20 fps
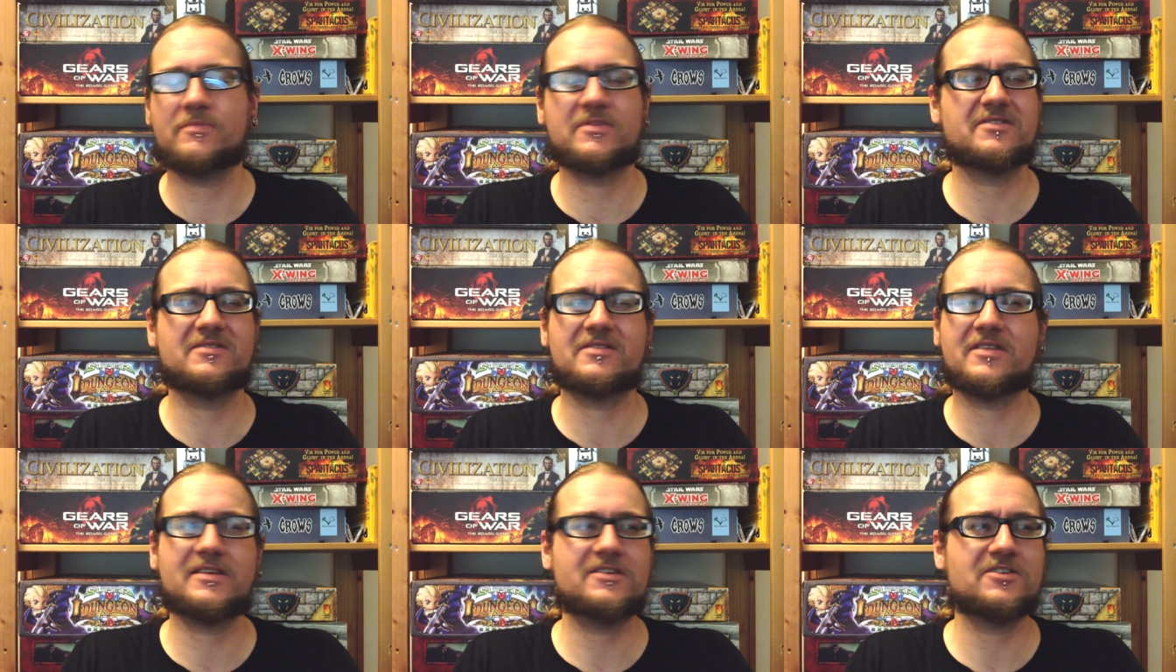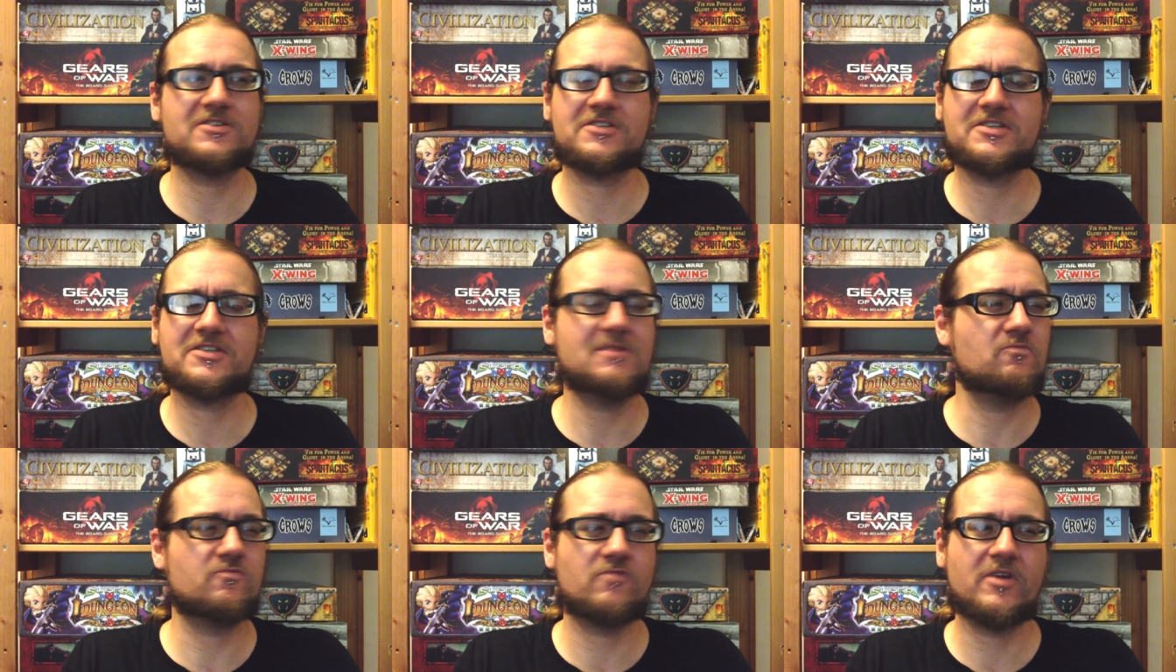but they just
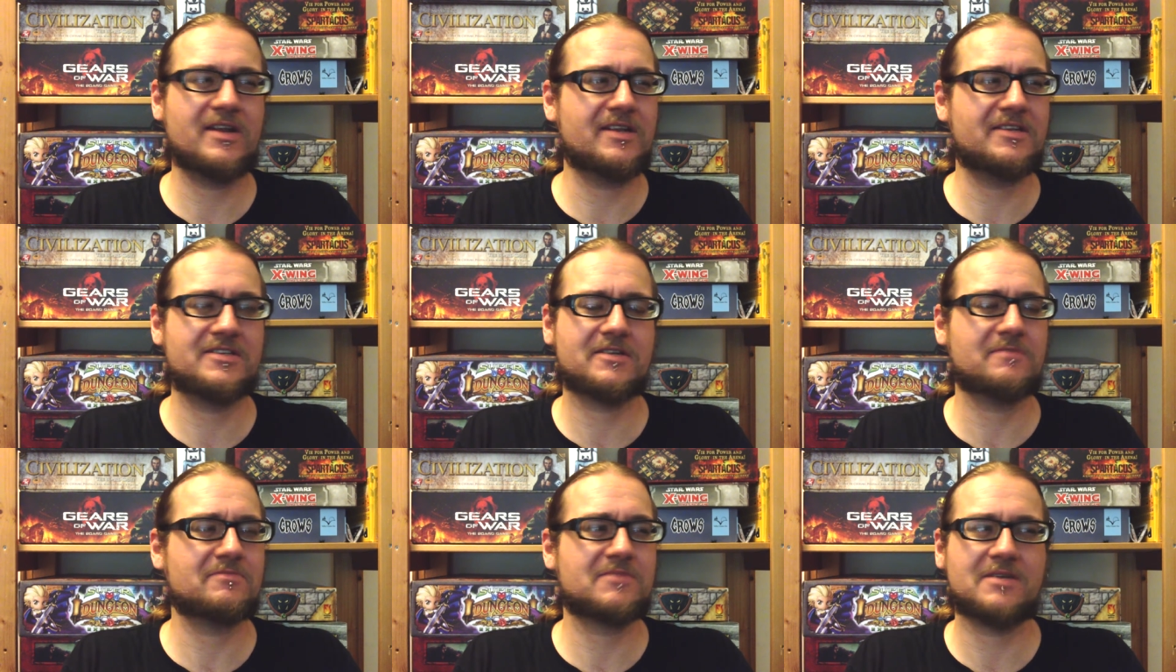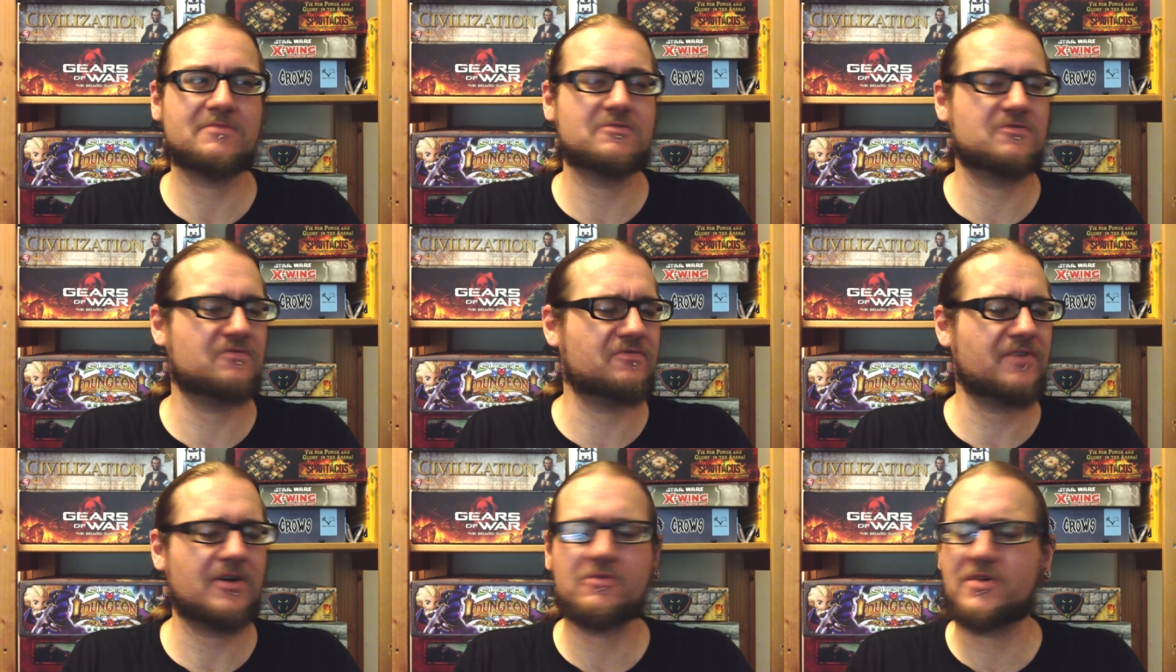seem really sometimes
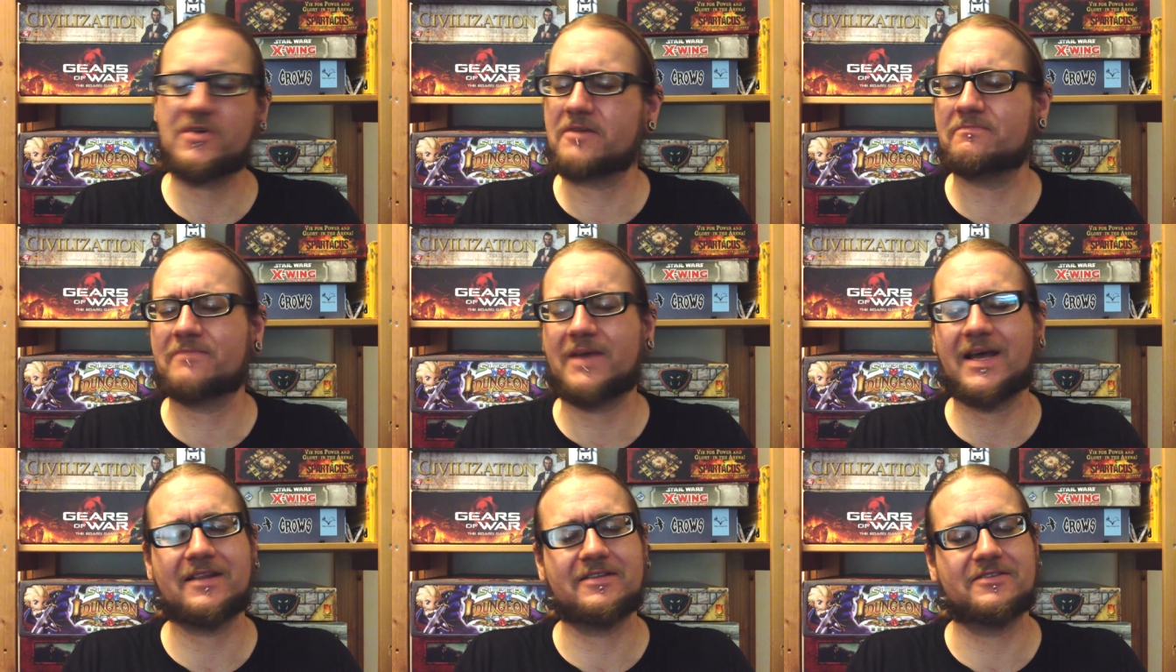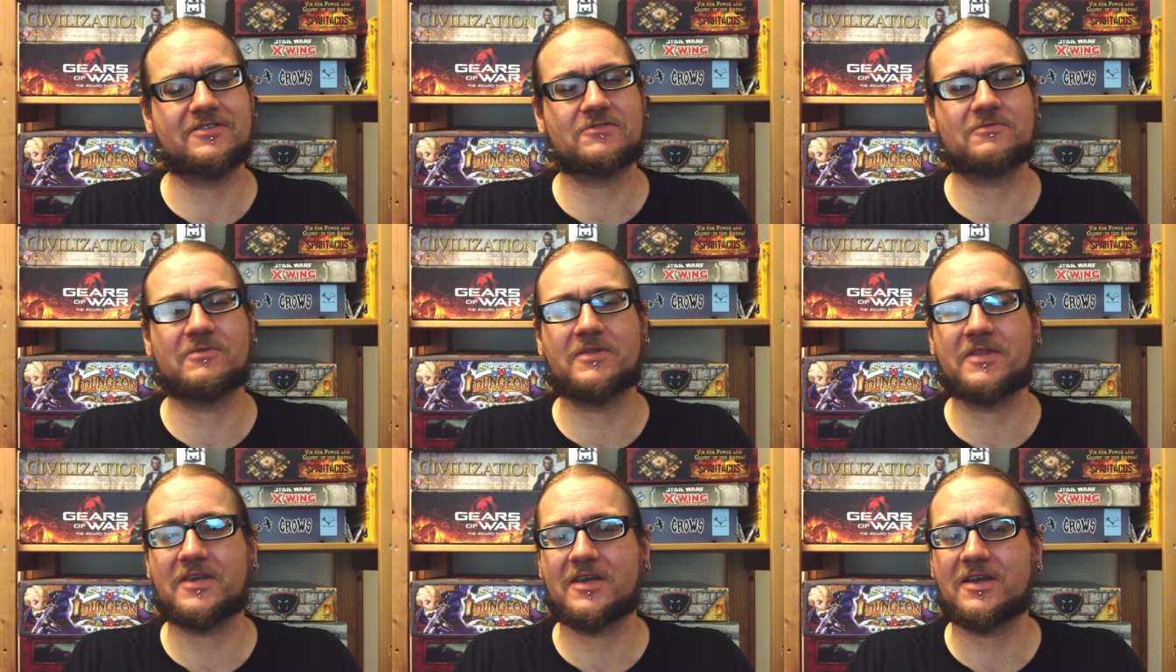very unbalanced
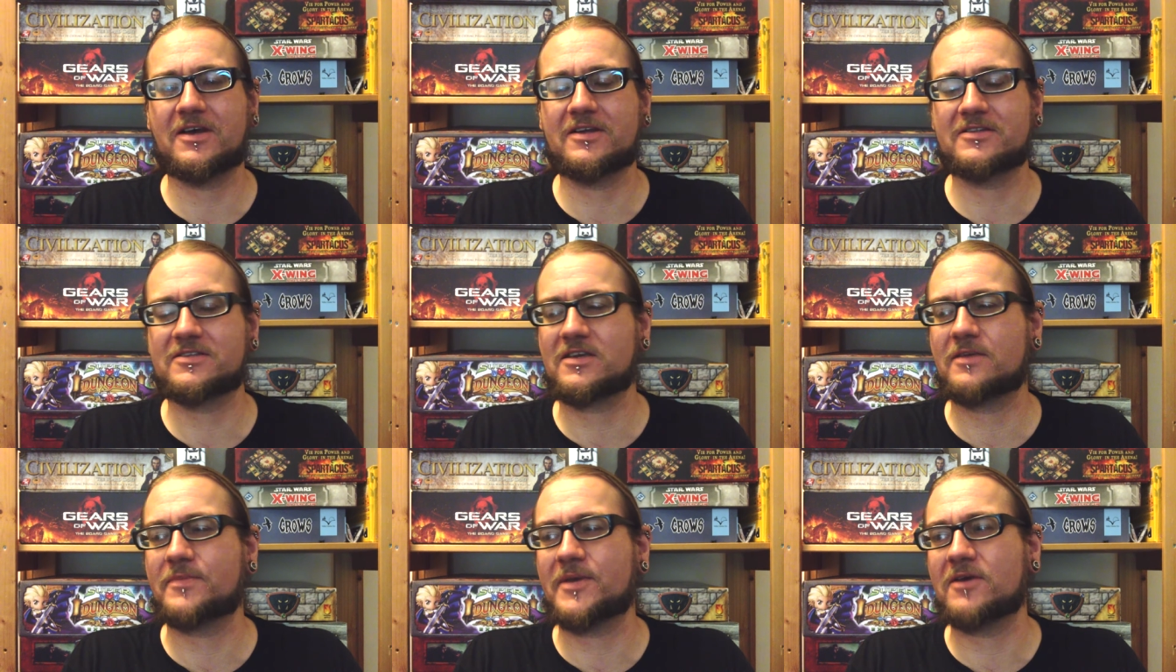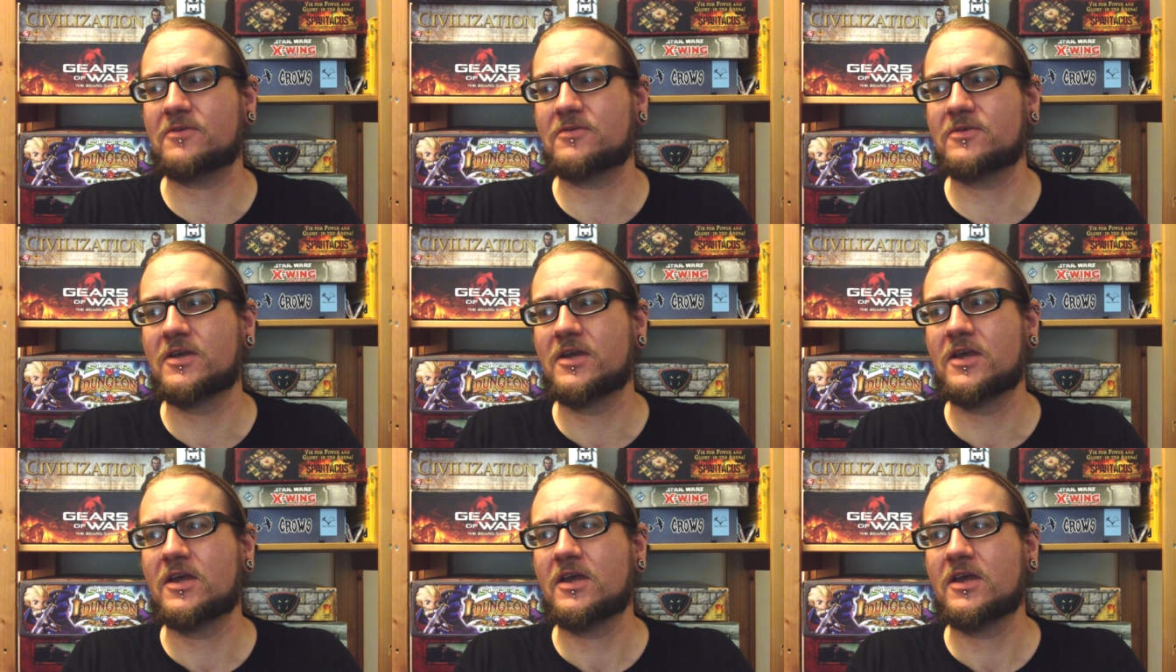when the cards come out.